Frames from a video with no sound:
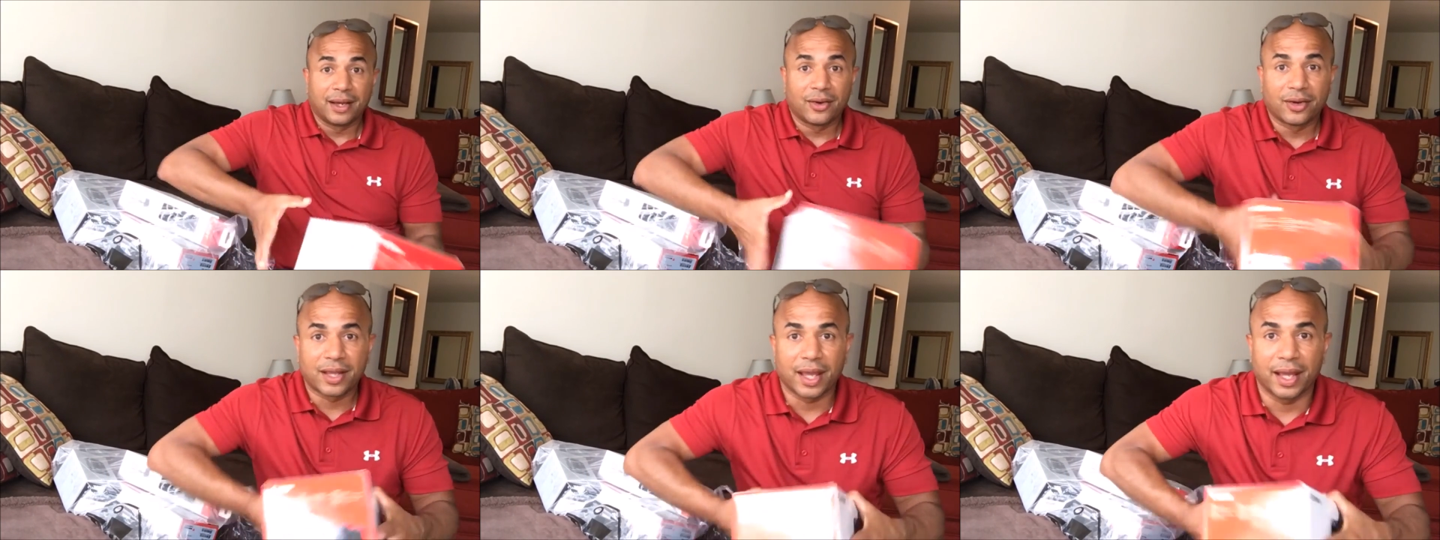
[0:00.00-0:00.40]

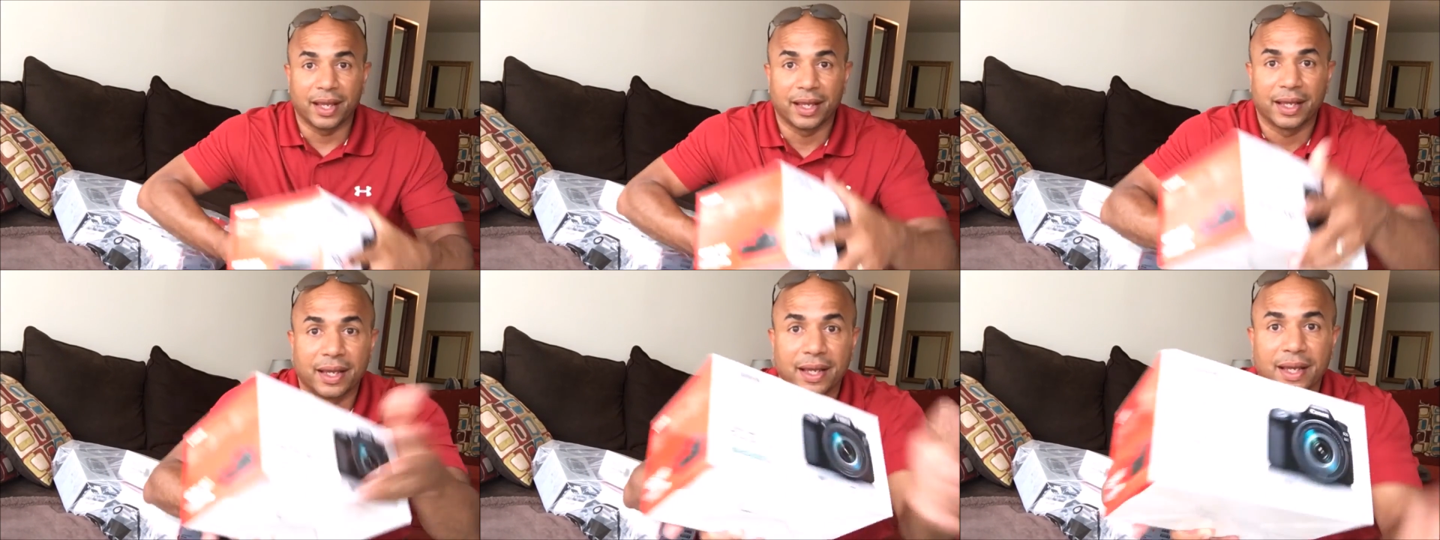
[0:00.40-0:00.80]
Okay,
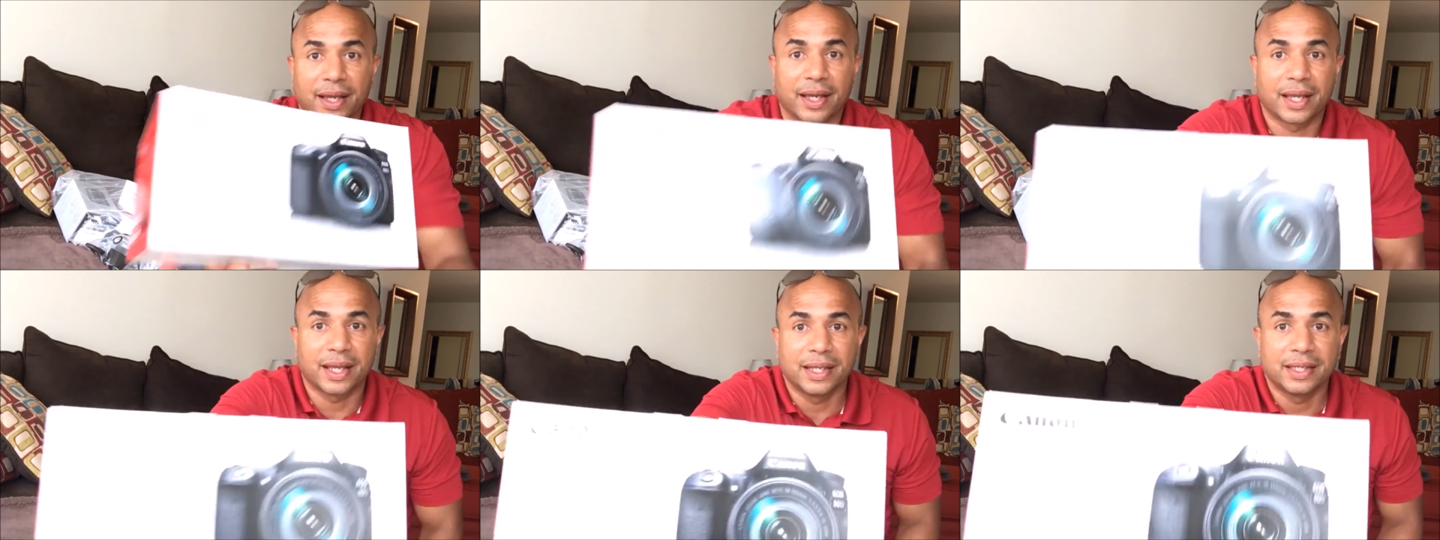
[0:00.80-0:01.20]

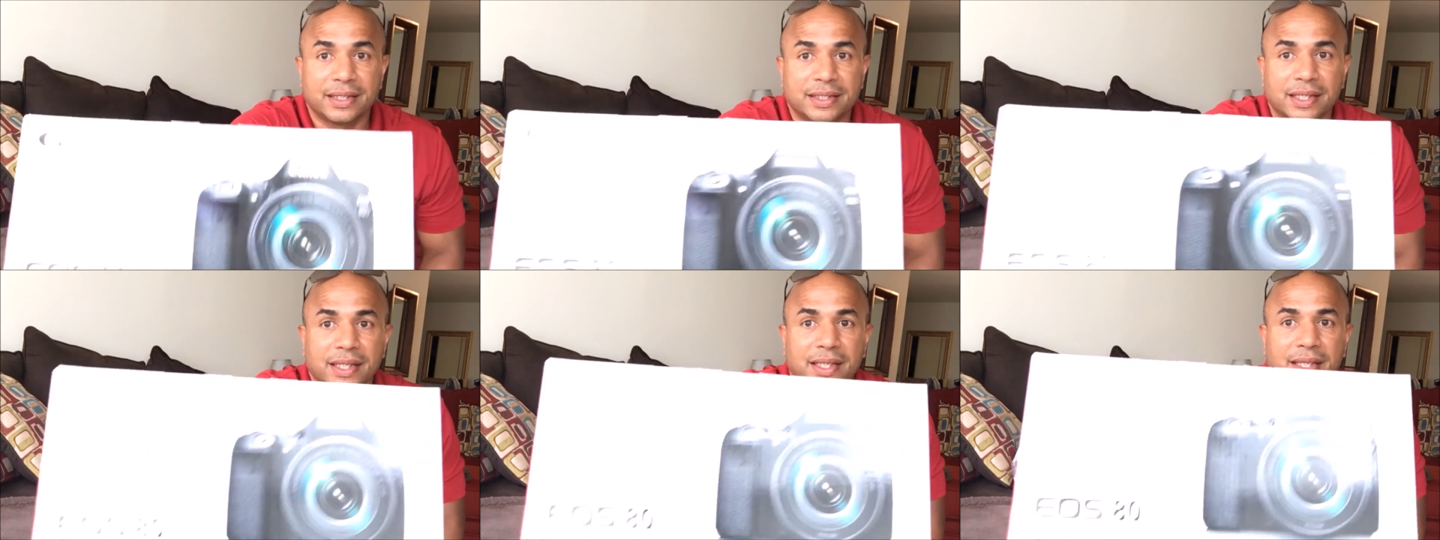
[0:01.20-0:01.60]
can you
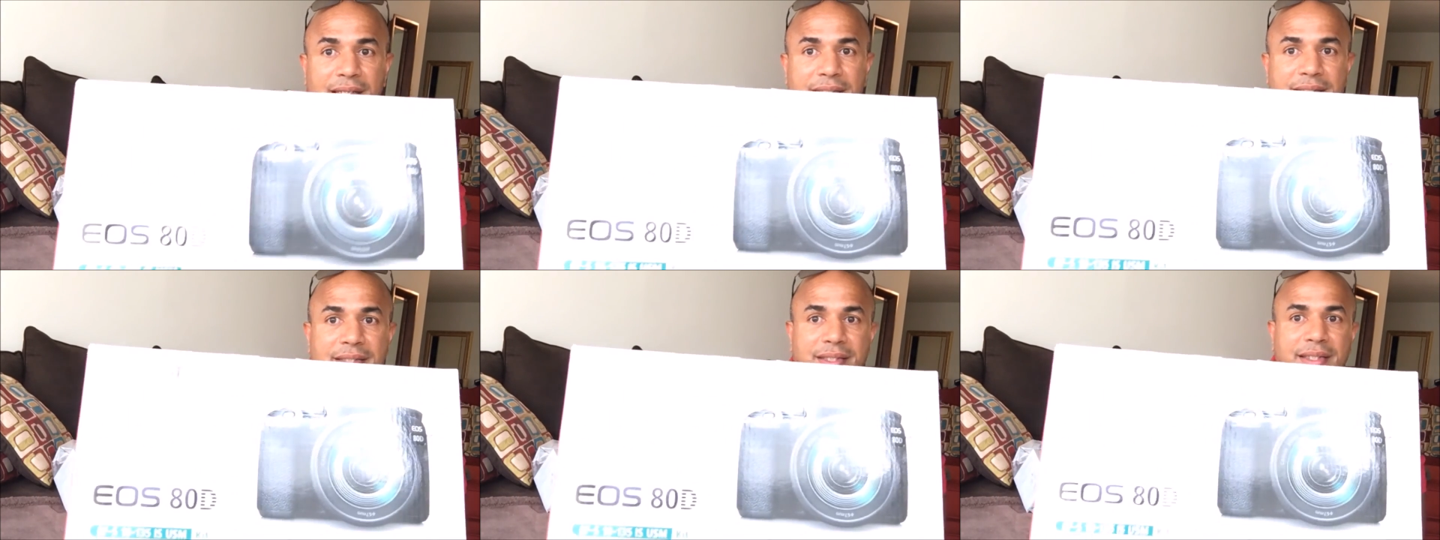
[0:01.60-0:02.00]
see
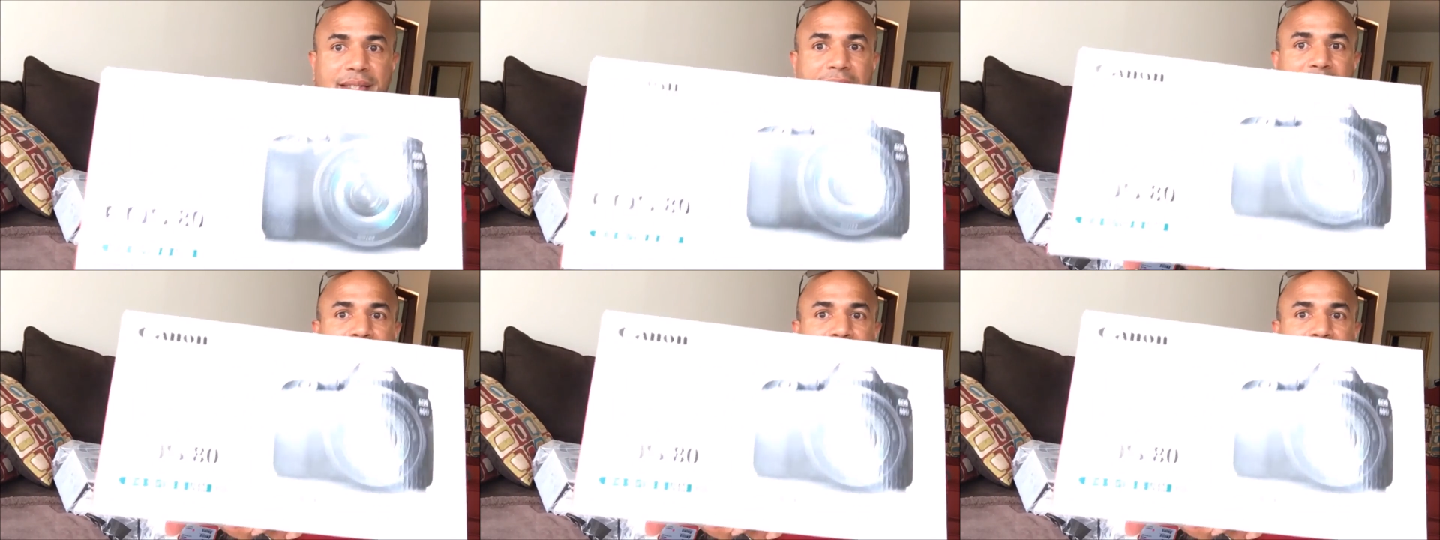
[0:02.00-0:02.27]
this?